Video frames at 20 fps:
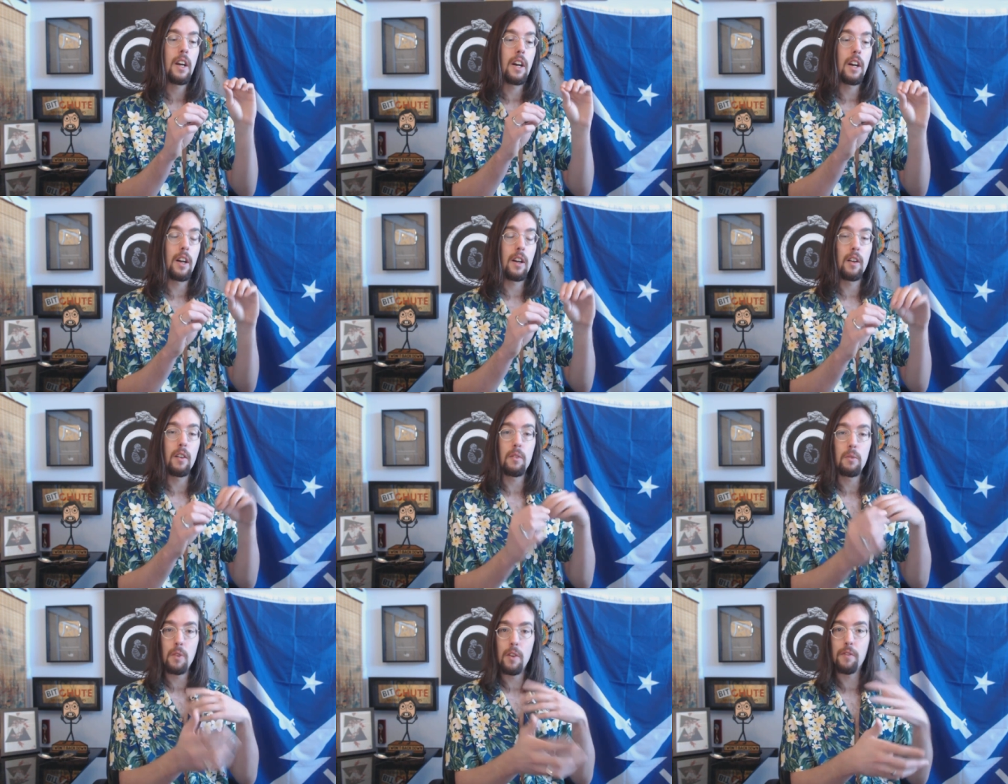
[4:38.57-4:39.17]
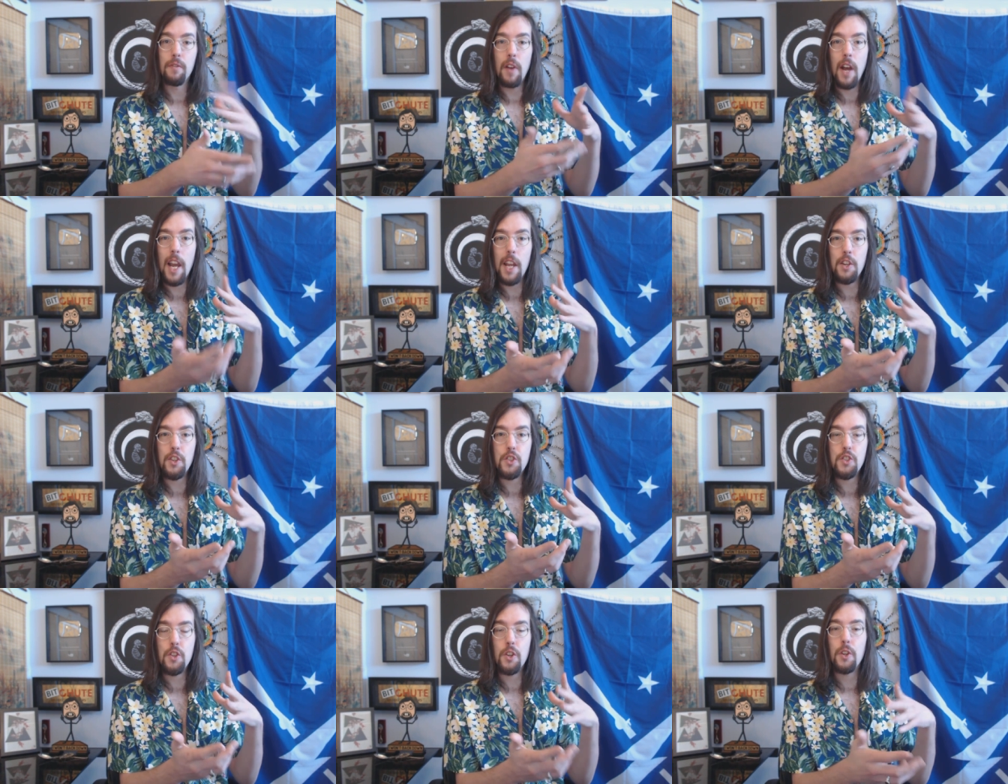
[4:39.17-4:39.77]
Uh,
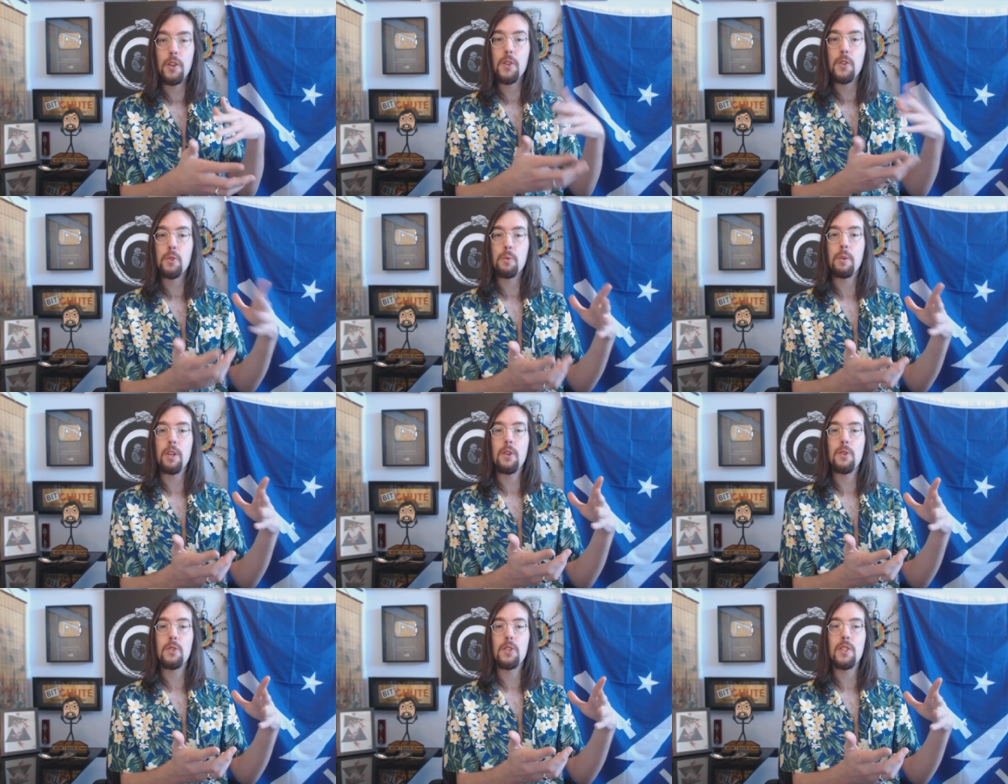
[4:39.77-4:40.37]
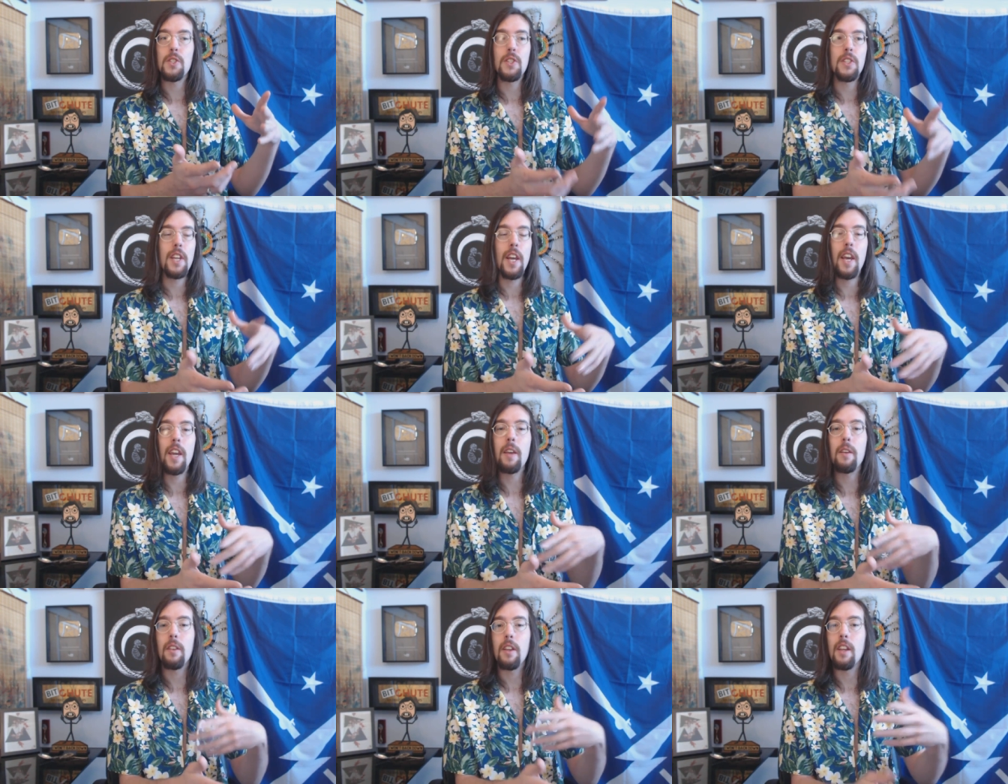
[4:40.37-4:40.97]
refined sugar, as we use it
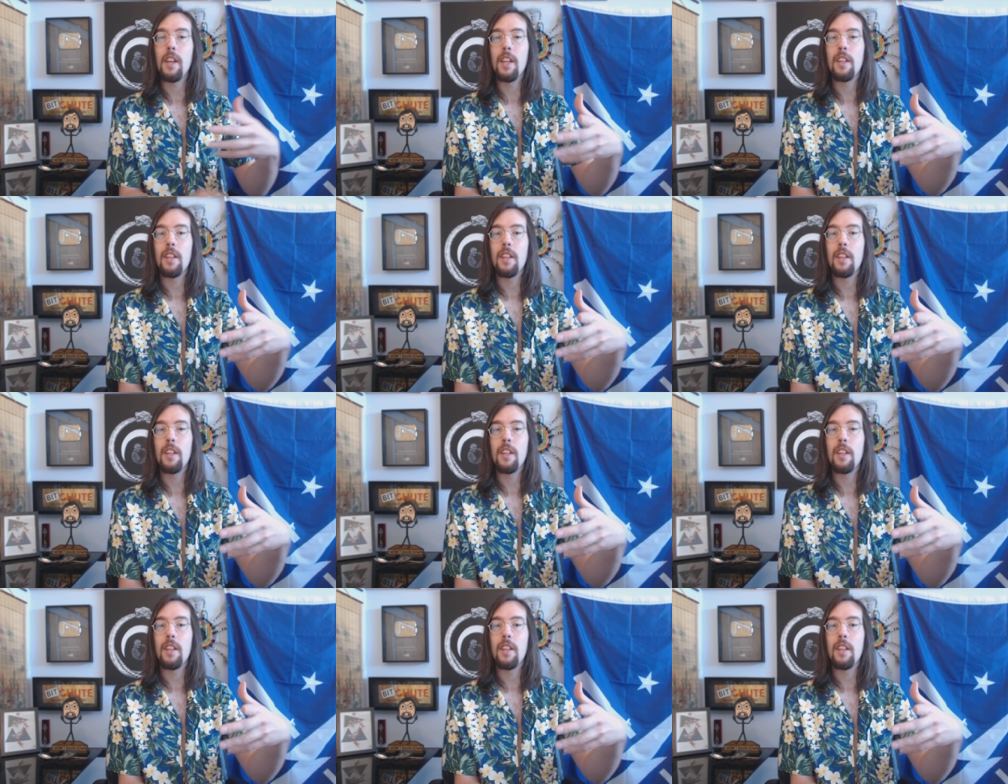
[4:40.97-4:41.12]
today,